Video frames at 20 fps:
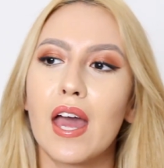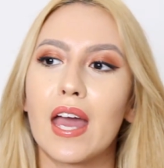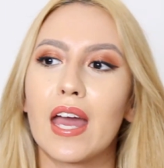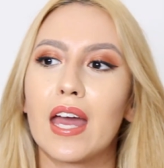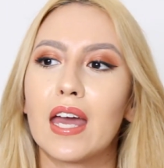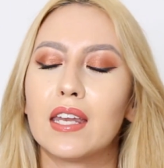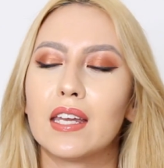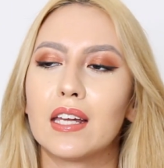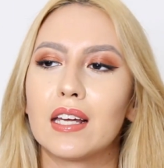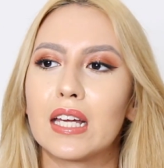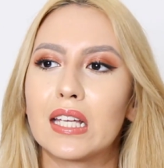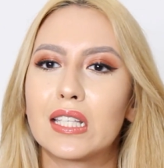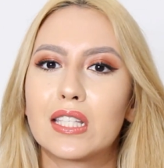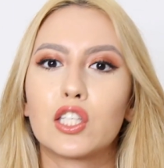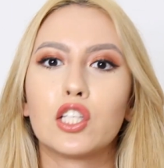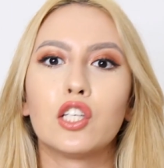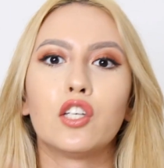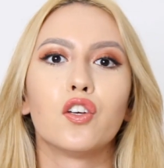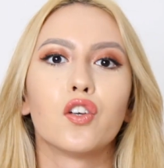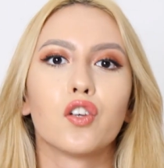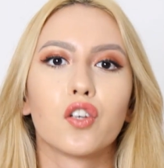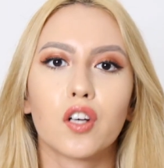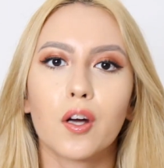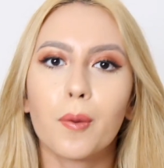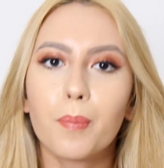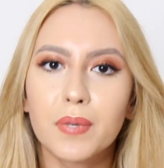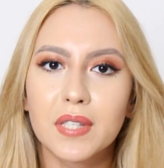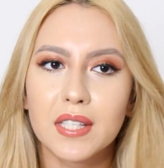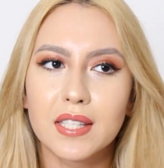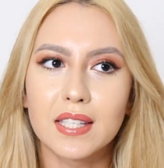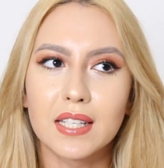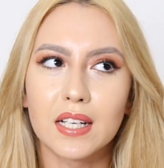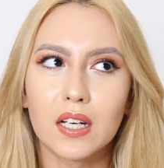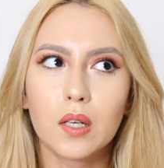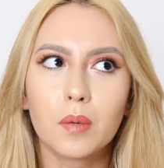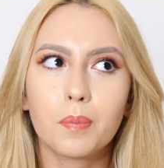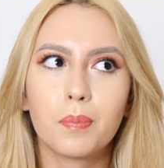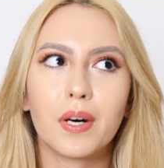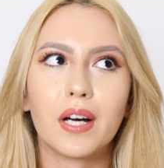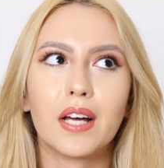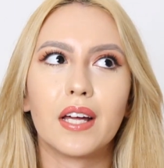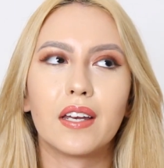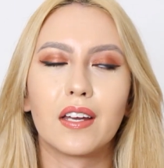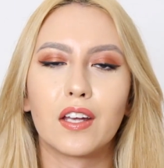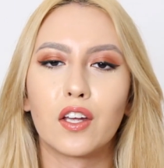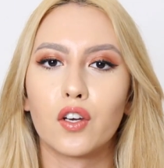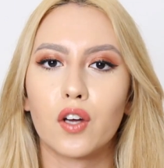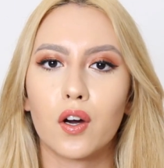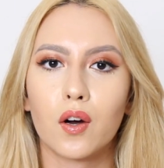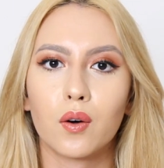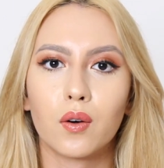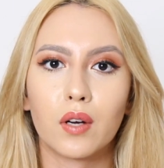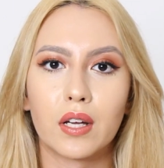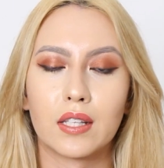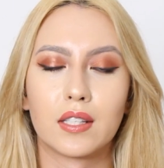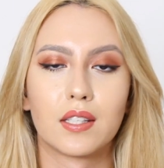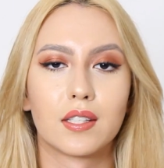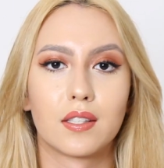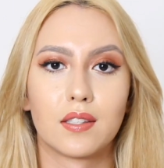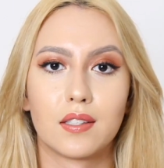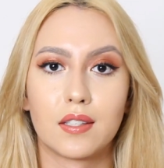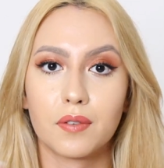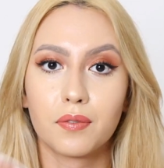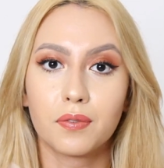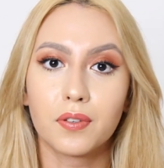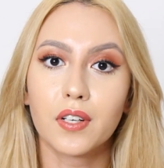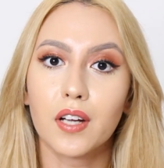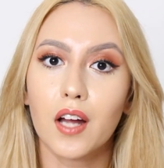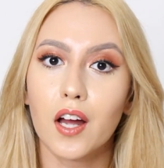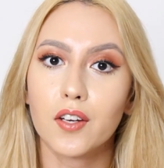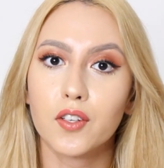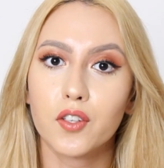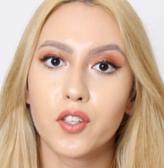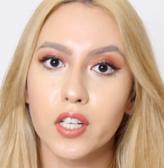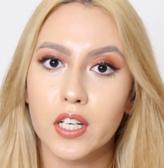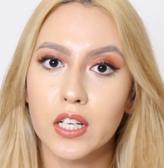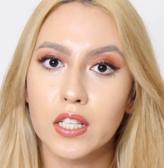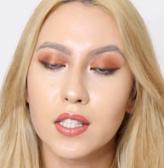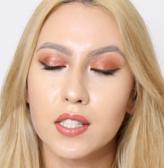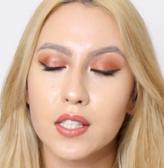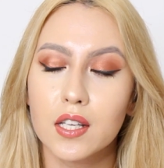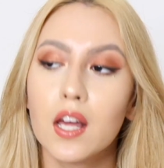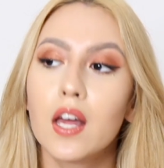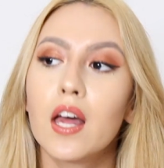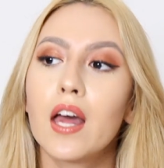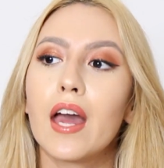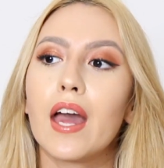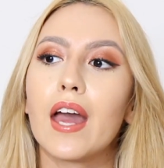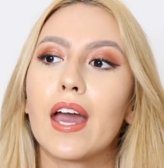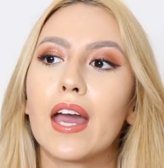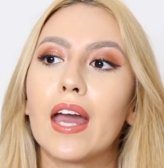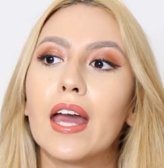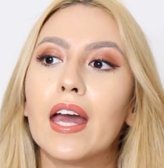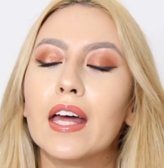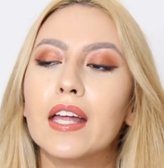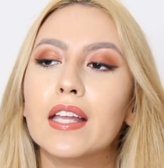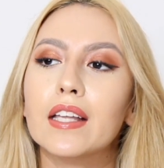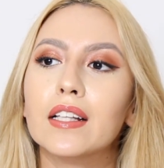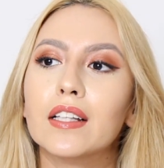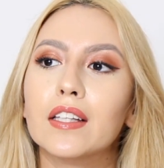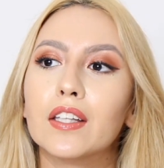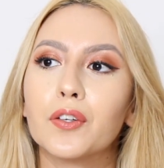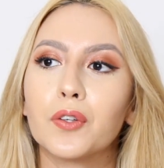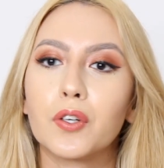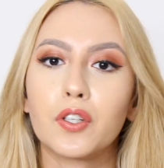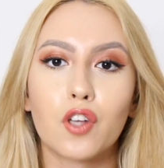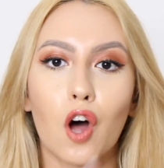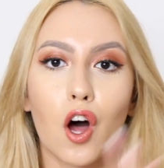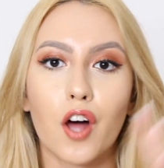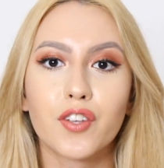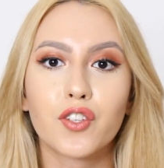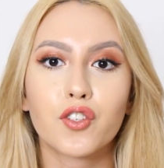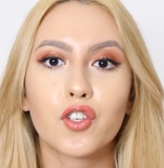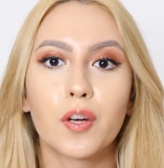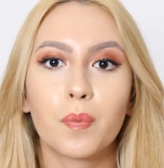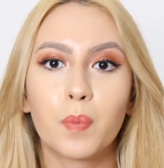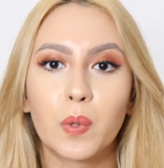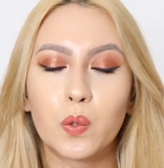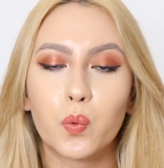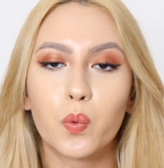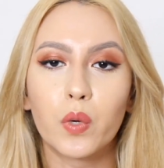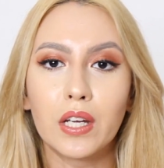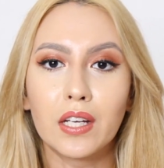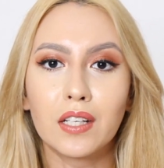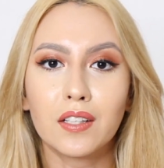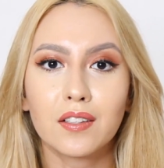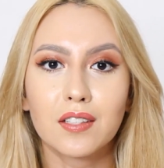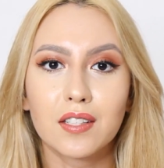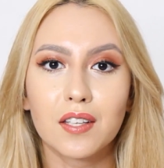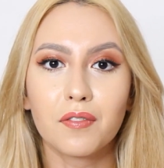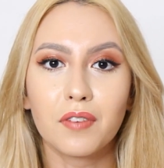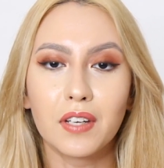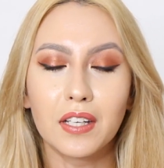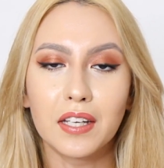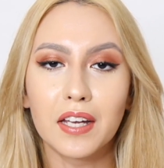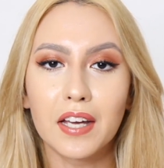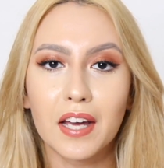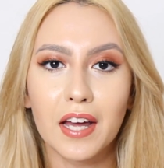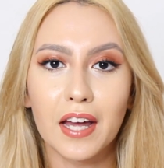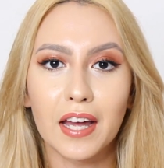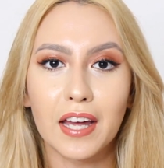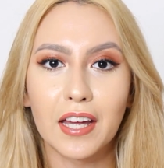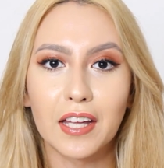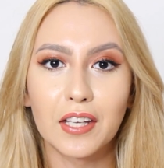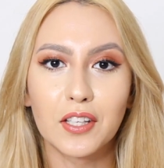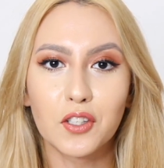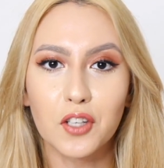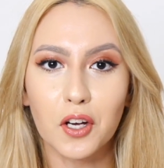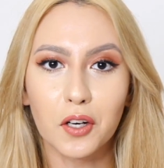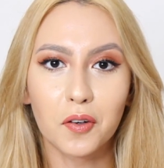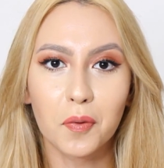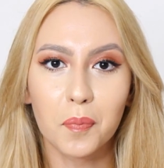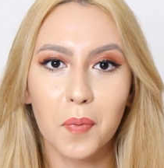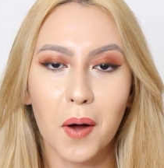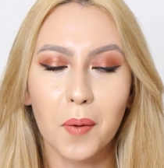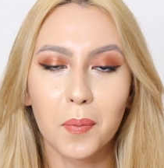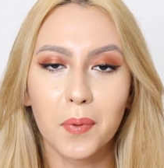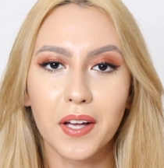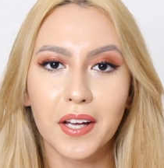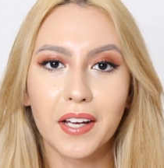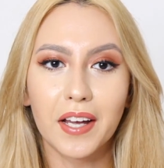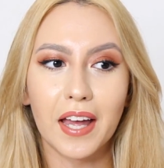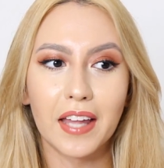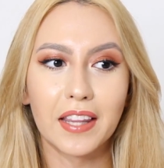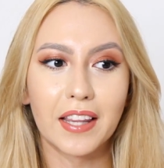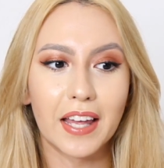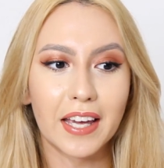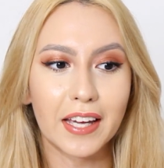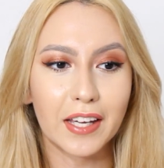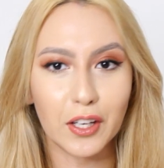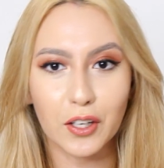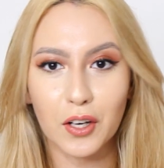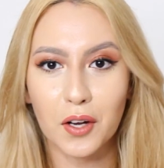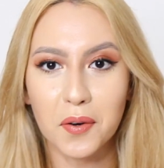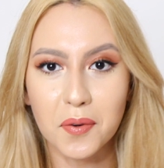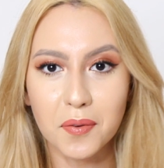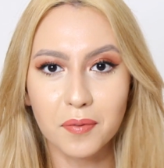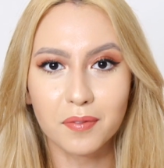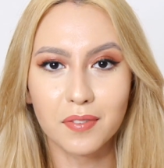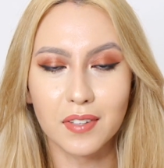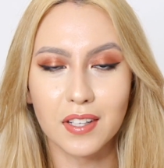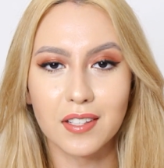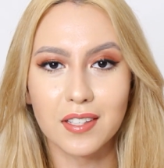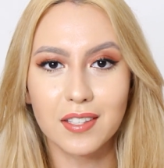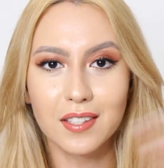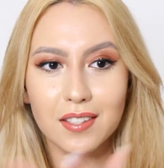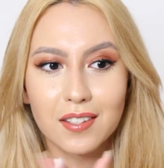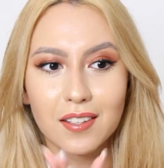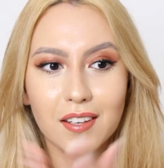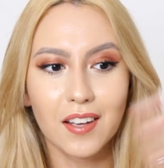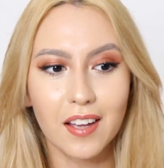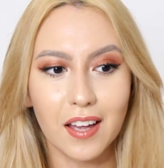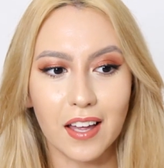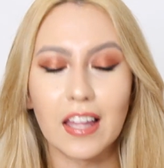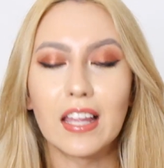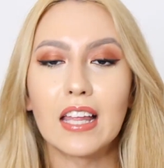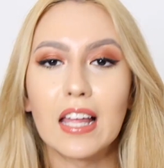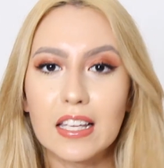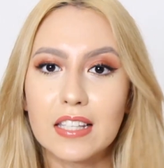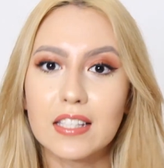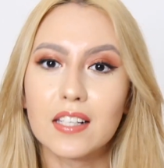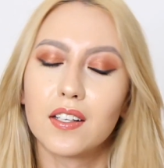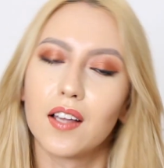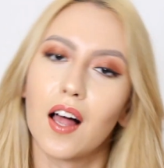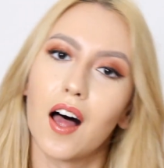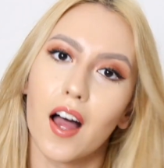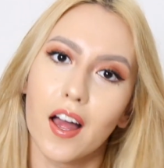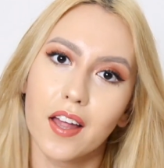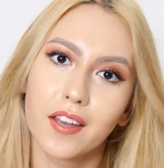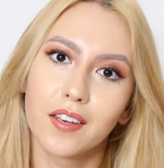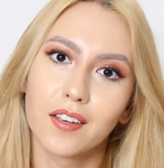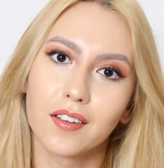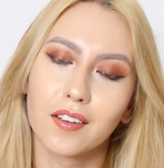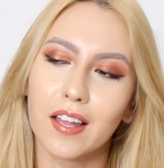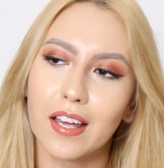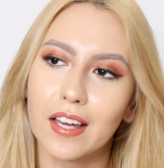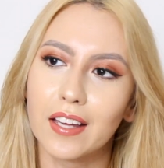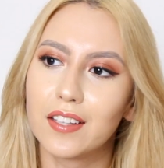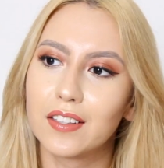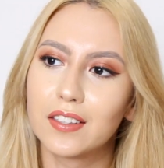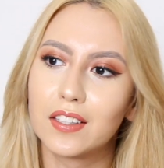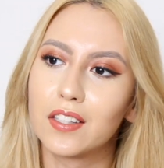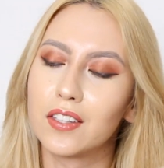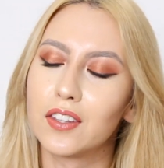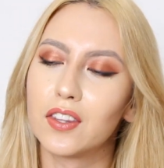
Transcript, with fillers: and it's Europe still but you know it's different countries and there's Austria between Slovenia and Czech Republic and like you know this it's a lot like